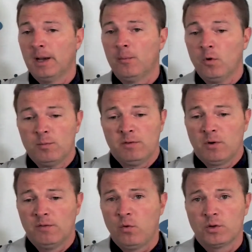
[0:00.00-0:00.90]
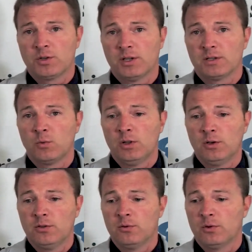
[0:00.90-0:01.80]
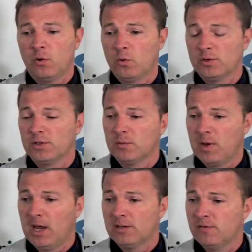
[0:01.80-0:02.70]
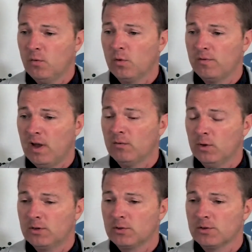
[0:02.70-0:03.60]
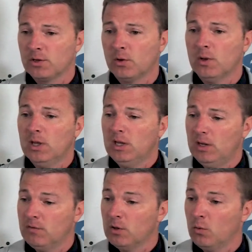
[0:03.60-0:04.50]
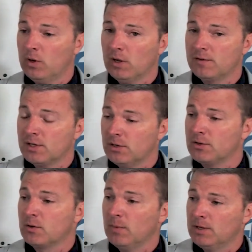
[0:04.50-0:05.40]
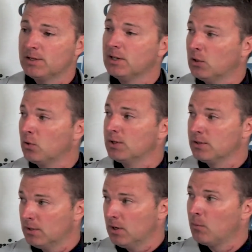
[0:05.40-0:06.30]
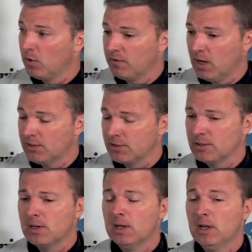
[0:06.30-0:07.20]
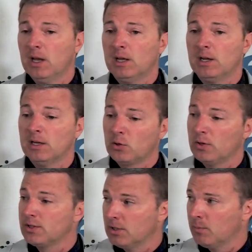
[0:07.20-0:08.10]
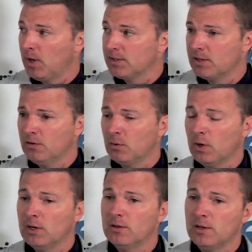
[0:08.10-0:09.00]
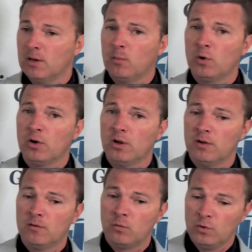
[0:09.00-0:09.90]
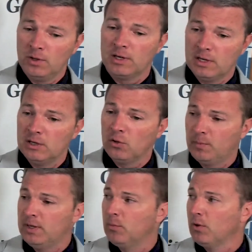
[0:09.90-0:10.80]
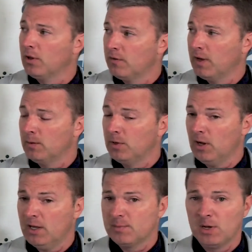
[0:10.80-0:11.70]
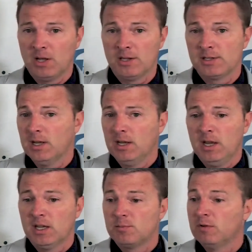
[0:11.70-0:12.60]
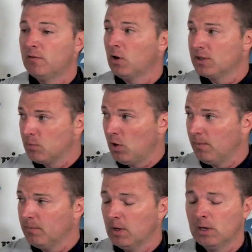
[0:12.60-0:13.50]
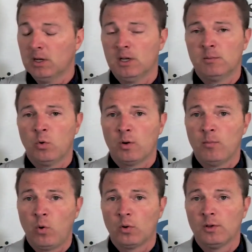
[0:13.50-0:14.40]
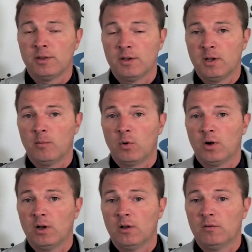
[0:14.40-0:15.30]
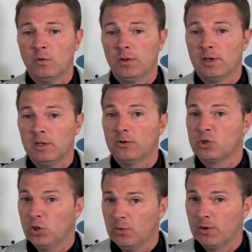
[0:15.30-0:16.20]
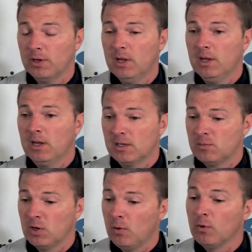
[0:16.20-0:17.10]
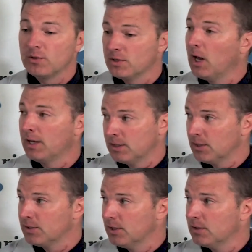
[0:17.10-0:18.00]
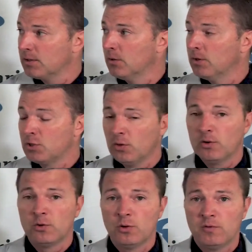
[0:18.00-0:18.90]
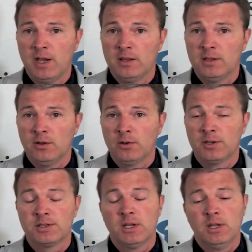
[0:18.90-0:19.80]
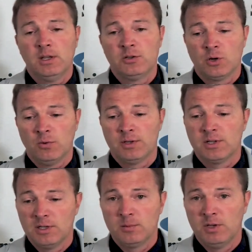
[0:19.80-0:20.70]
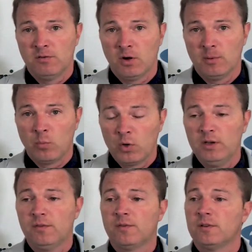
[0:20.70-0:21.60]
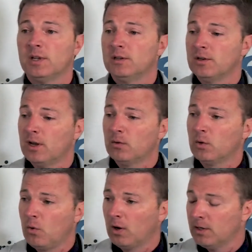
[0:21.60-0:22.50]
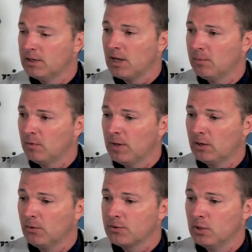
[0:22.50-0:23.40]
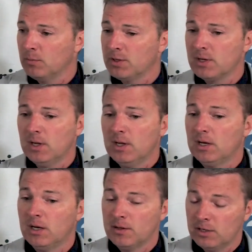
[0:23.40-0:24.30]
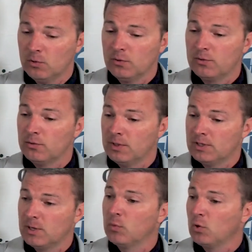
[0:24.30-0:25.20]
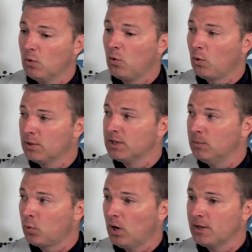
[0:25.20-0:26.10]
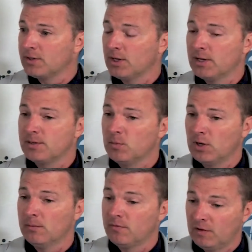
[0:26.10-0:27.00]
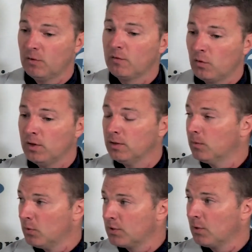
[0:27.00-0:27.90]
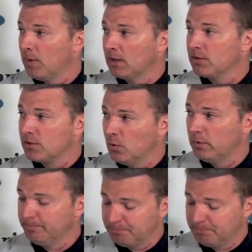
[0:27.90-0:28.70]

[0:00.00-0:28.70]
We've been very fortunate as we look through the course of the past 4 or 5 weeks or so, even though we have seen a tremendous increase in the number of cases and an increase in the positivity rate, the number of really ill people that have had to be hospitalized has been very small. And more importantly, the number of really ill children has been almost non-existent. So the children who have had the illness generally tend to be very brief, tend to not require any type of medical treatment. They go through the typical quarantine process, become fever-free, and then return back to school.